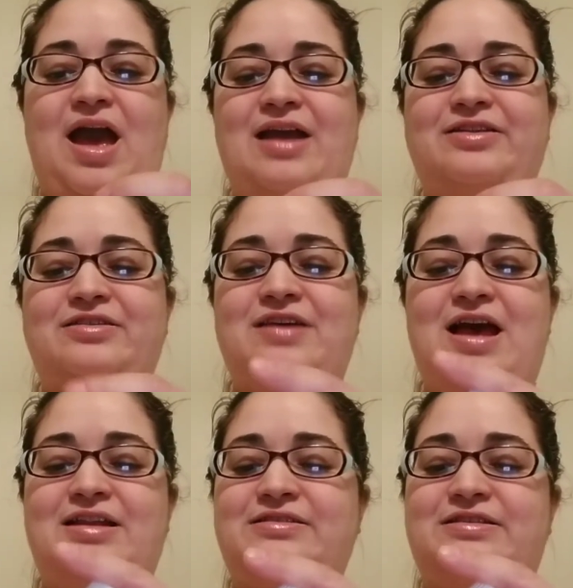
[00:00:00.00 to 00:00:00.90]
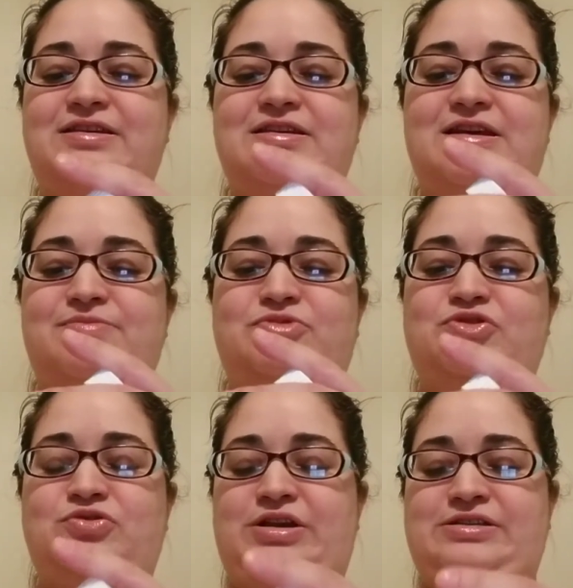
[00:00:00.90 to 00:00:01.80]
I just honestly am
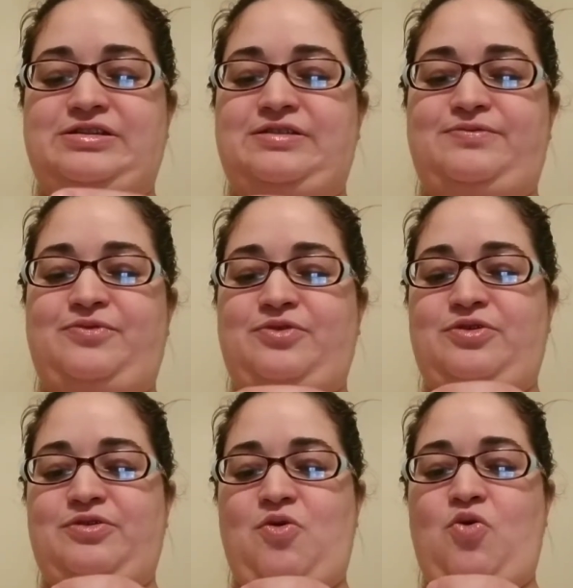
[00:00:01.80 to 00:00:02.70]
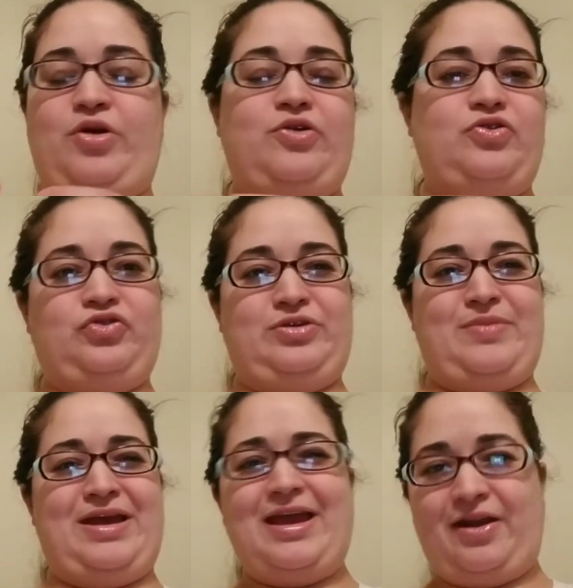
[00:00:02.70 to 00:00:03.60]
too lazy for oils in
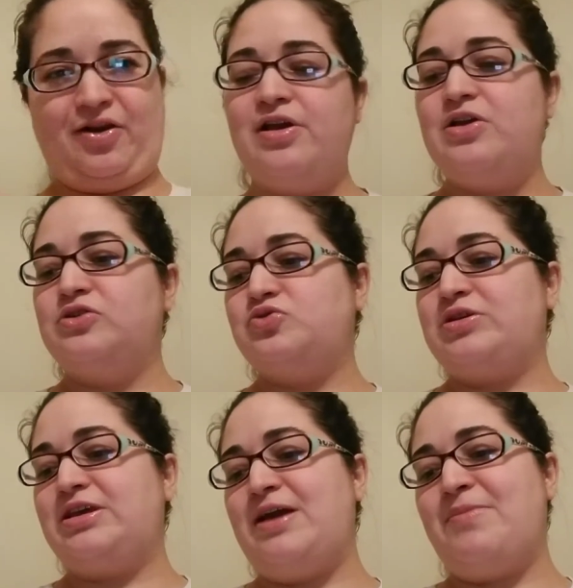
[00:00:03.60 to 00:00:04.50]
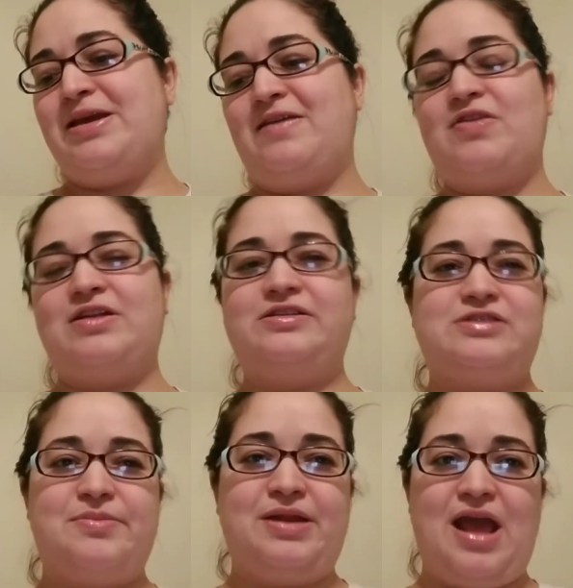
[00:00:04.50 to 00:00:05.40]
my hair. So I think I might give that to
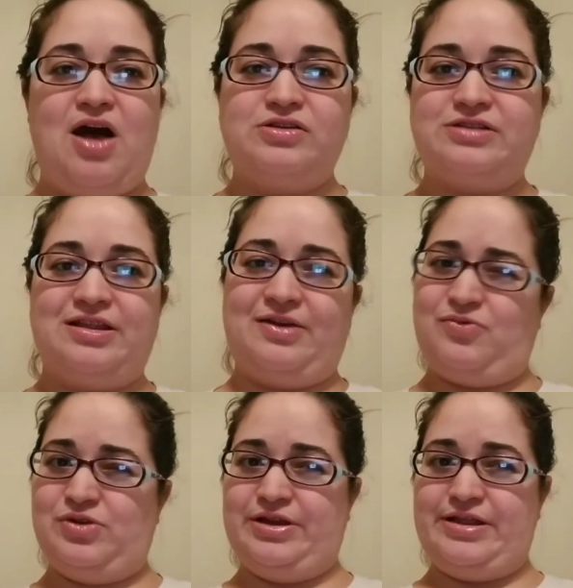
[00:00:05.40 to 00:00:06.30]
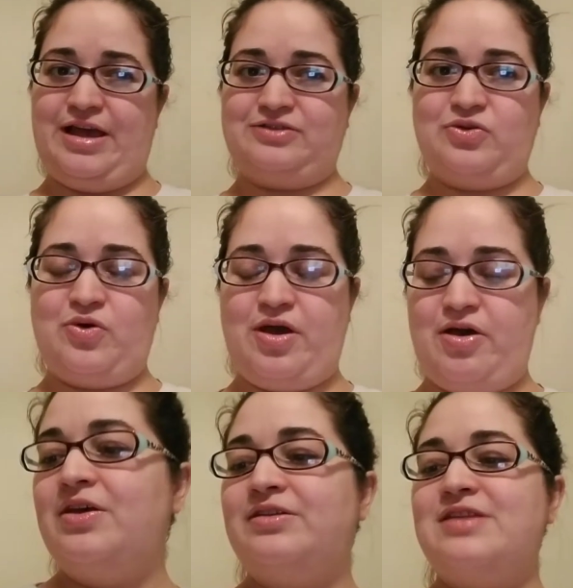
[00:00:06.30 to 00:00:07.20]
somebody else that like really likes
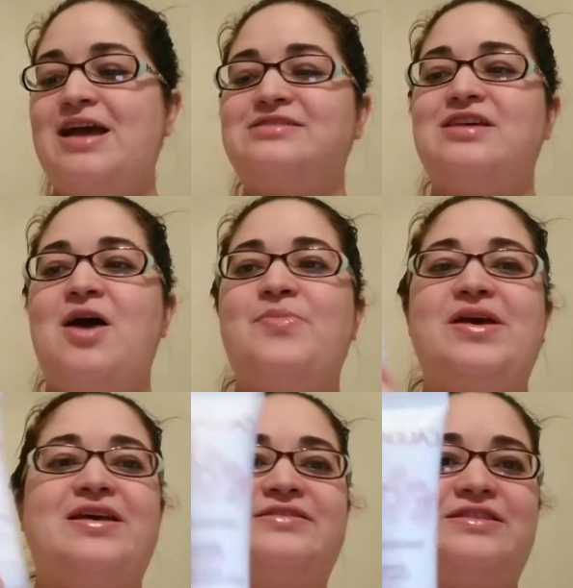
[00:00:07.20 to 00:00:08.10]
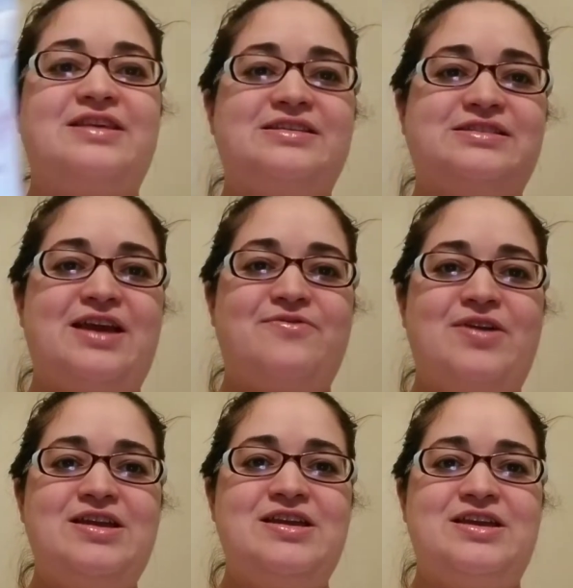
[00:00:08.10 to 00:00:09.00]
oil. Next up is this guy
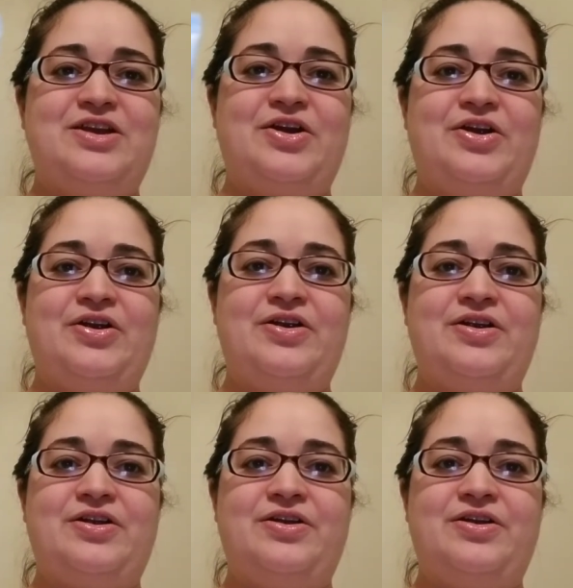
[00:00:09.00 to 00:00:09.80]
right here.